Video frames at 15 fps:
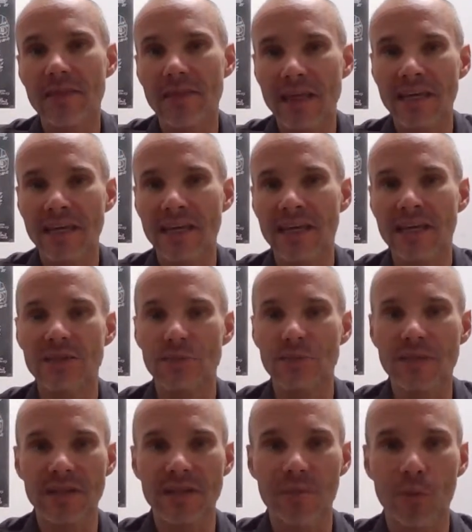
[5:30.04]
Thinking is
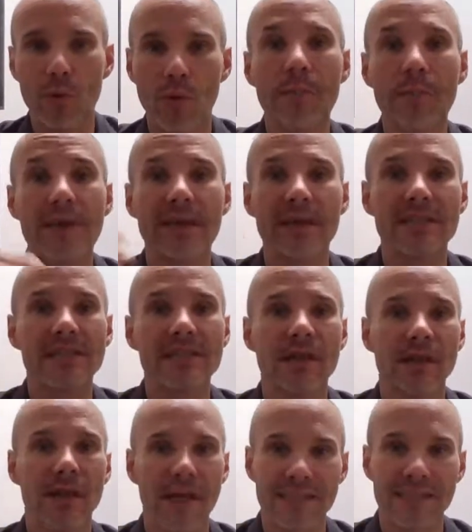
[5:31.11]
really important because
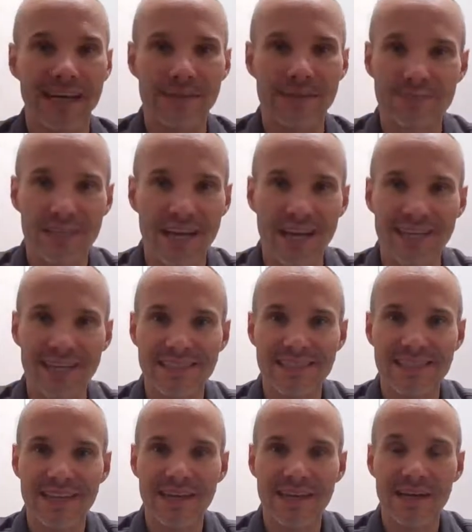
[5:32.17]
a lot of times,
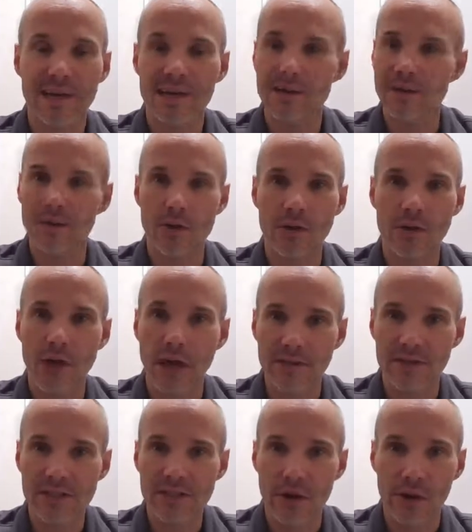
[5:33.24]
as a lot
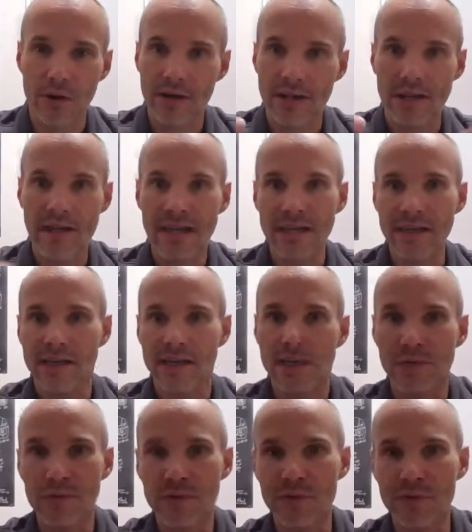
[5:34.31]
of us are in
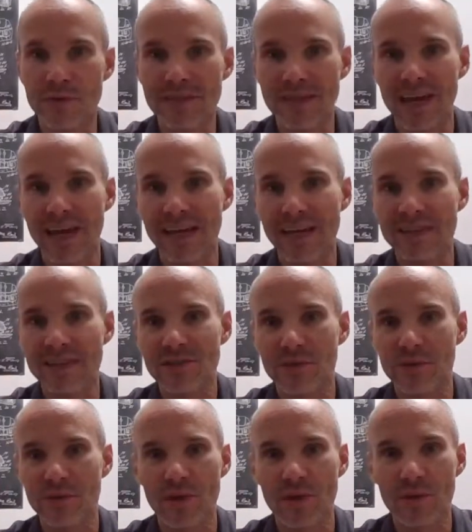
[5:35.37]
computer science
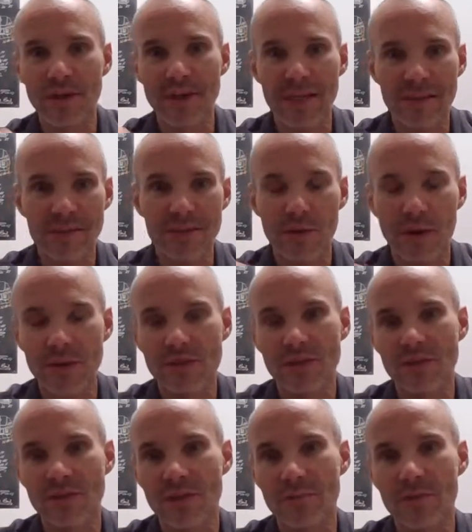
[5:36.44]
or going in the
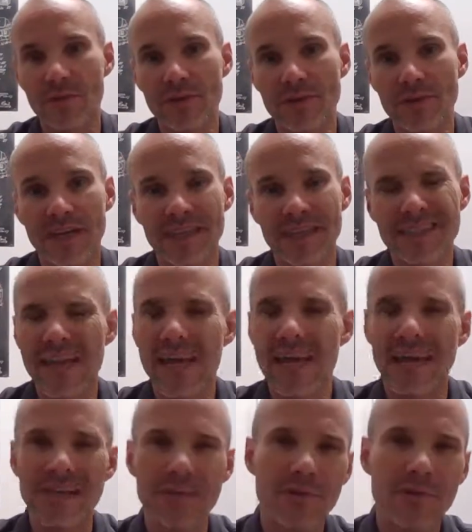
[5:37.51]
direction of computer science.
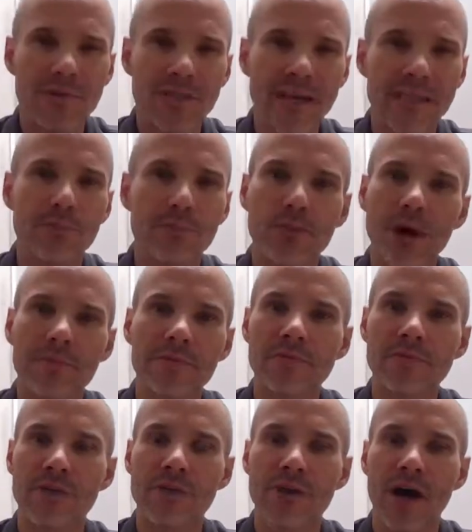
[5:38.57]
Computer science
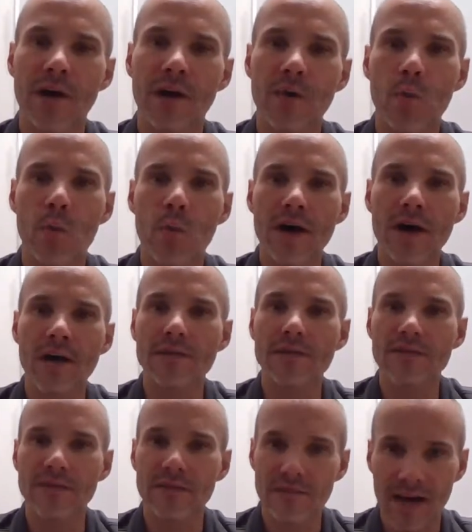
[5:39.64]
problems are not
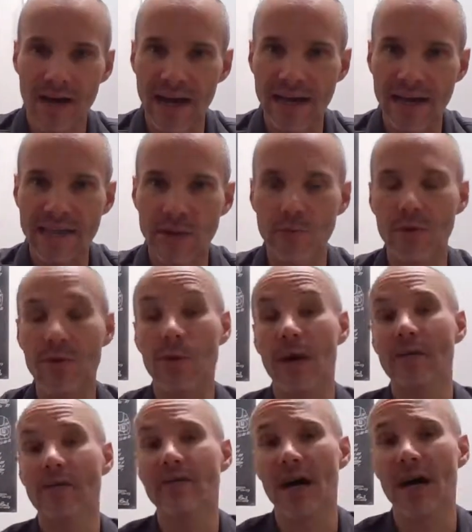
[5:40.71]
well defined. It
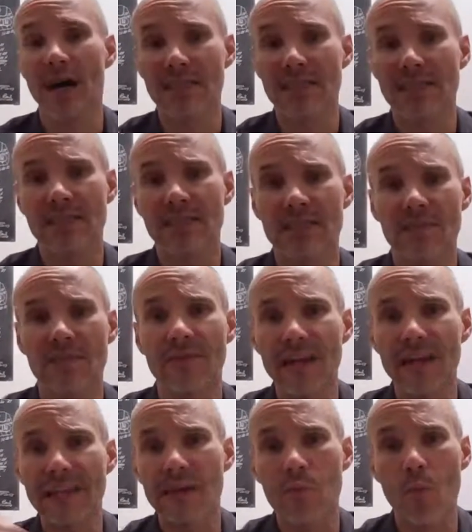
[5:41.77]
requires us to
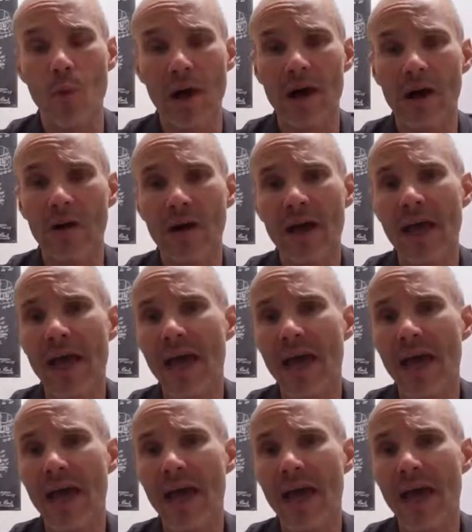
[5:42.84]
define them well